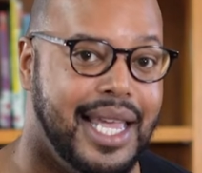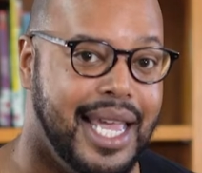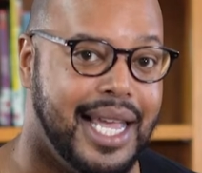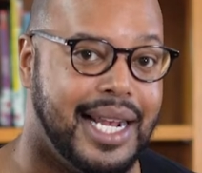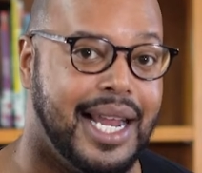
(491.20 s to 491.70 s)

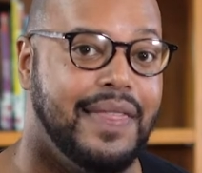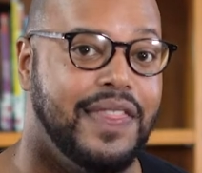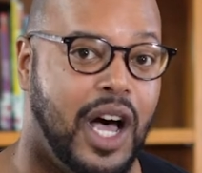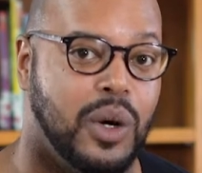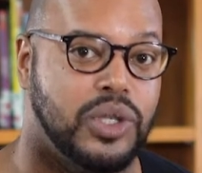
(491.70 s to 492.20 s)
in
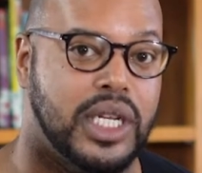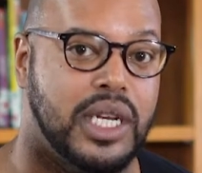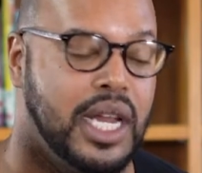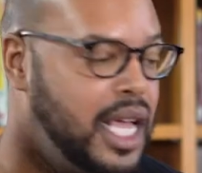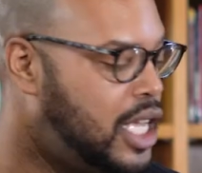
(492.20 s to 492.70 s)
the ocean.
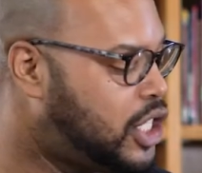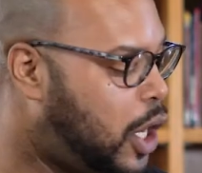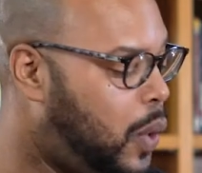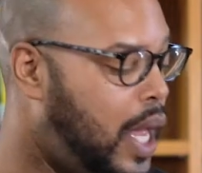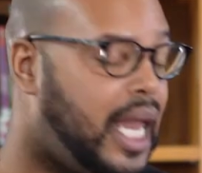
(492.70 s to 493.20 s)

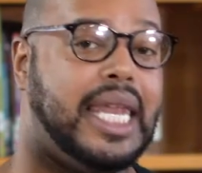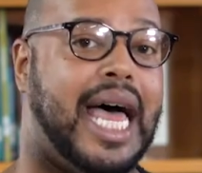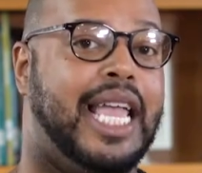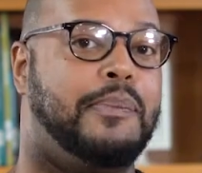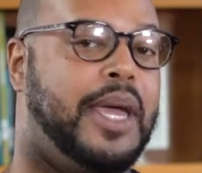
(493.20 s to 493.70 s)
So
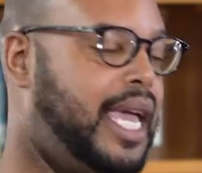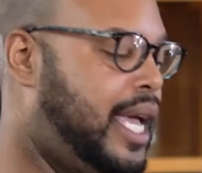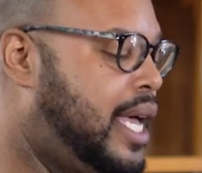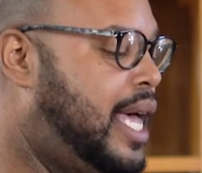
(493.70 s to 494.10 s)
like Ping,